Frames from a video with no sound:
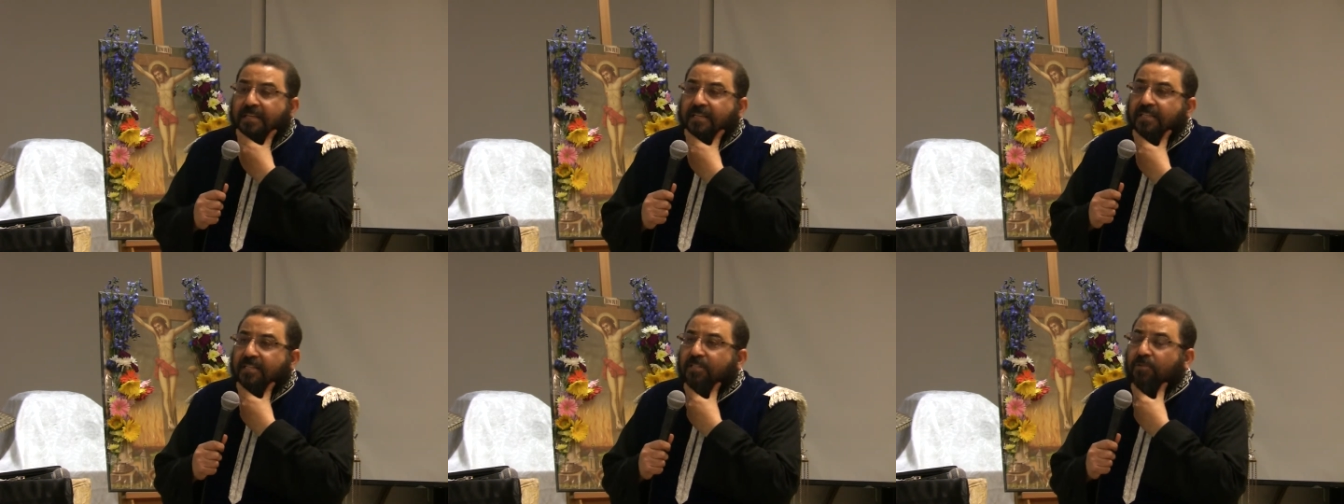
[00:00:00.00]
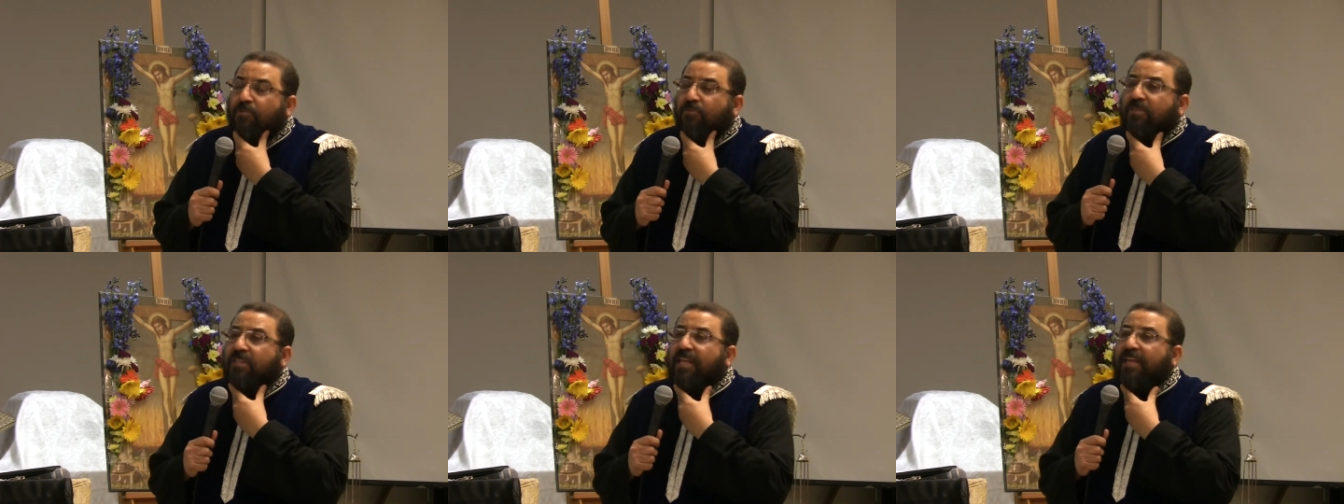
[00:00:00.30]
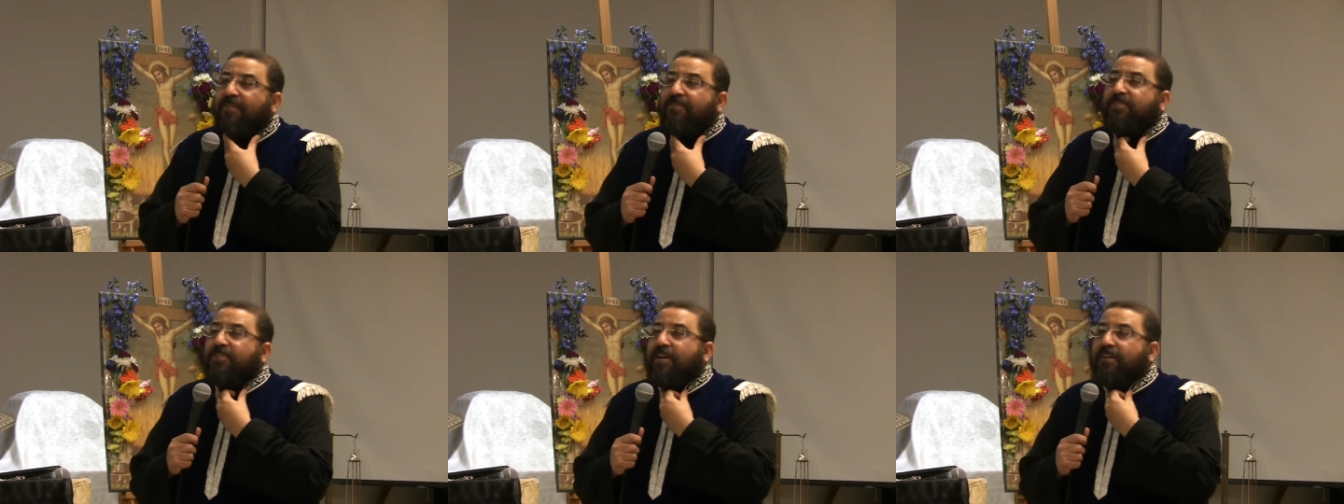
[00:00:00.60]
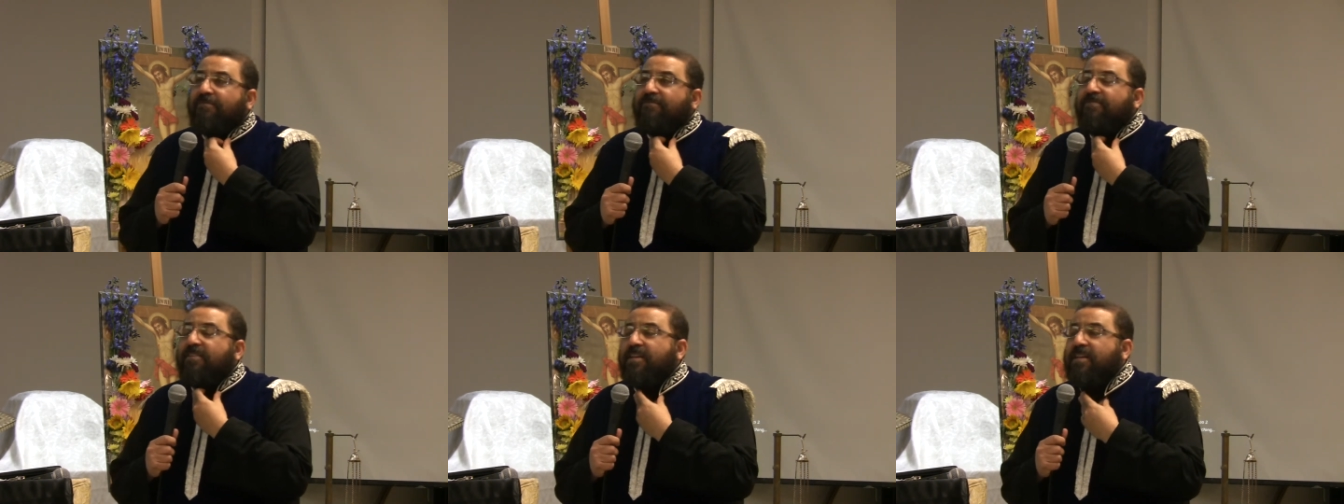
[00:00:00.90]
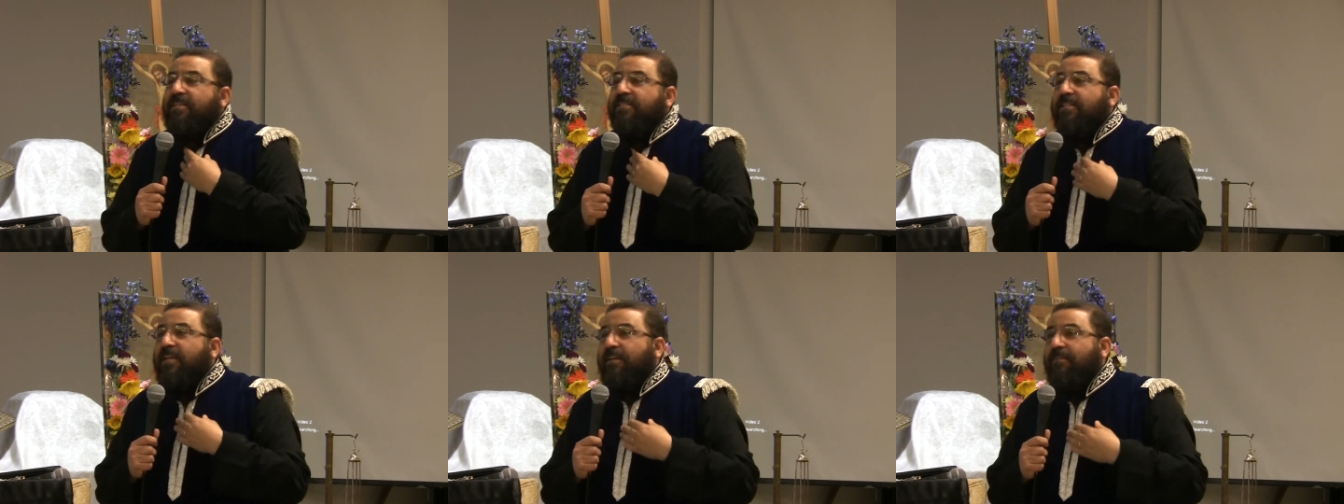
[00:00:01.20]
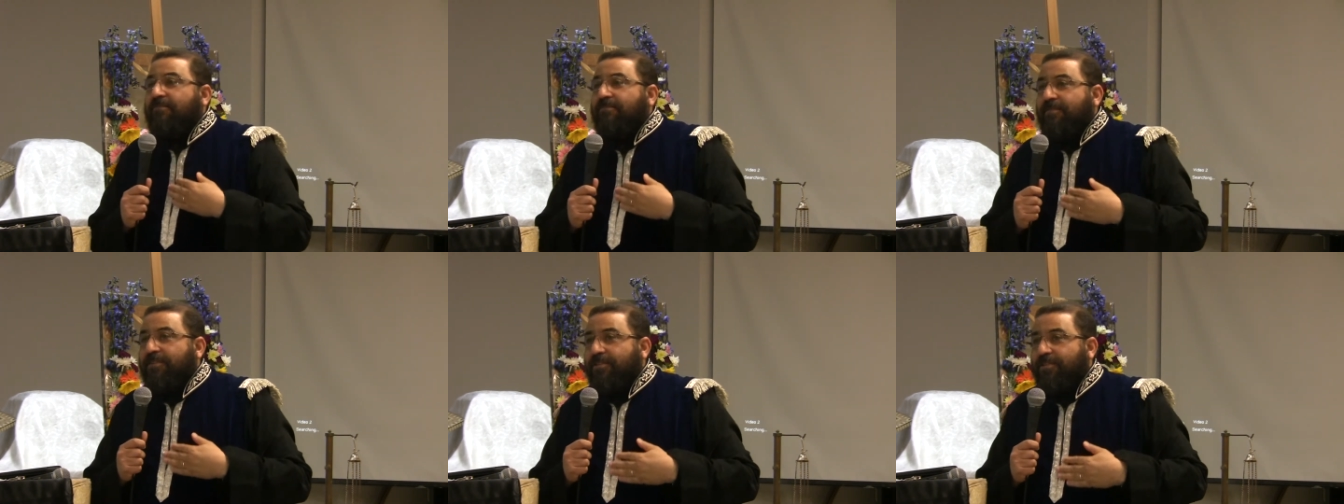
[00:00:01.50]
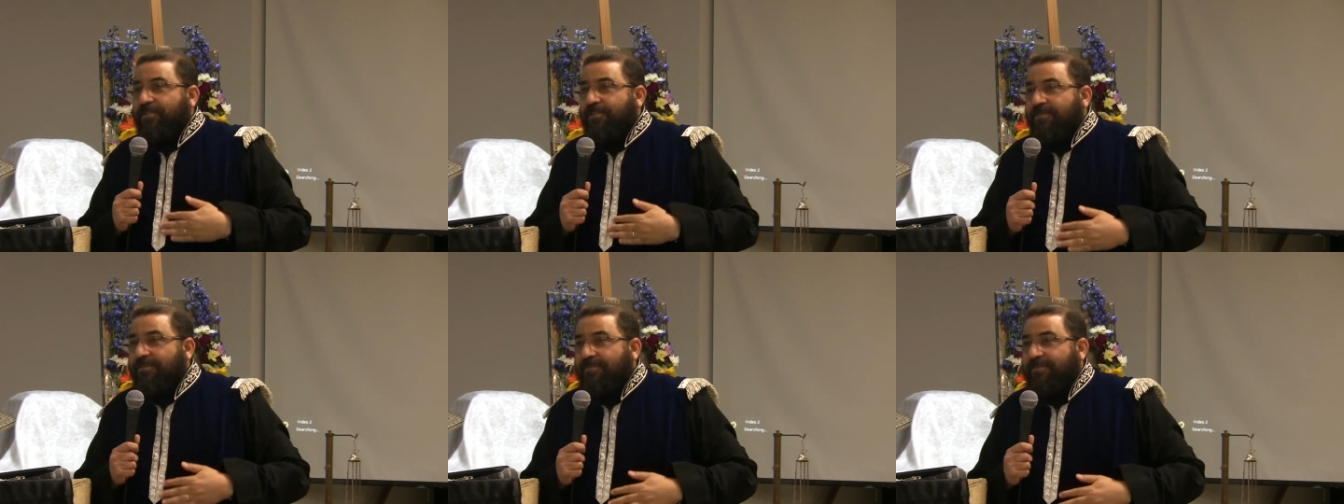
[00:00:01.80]
So thieves are very
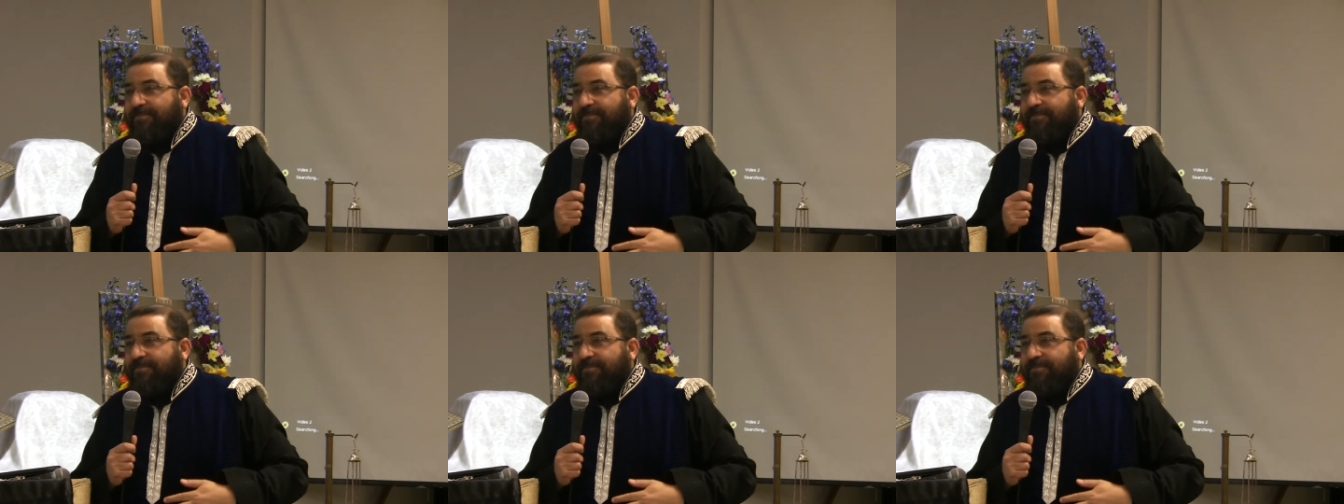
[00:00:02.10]
selfish.